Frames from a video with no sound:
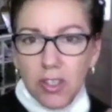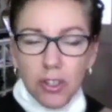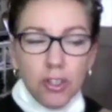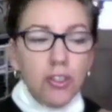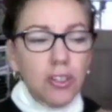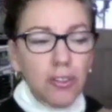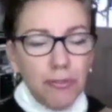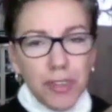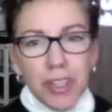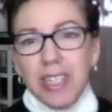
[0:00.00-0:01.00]
Did you start to
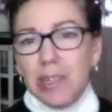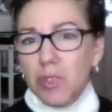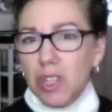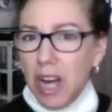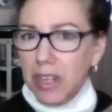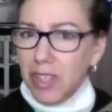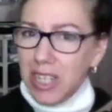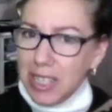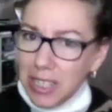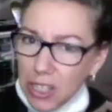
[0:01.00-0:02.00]
feel like there was a lot of
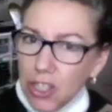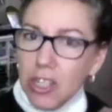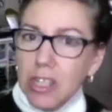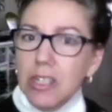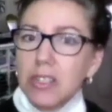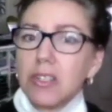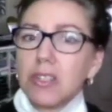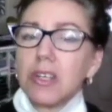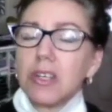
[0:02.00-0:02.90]
conditions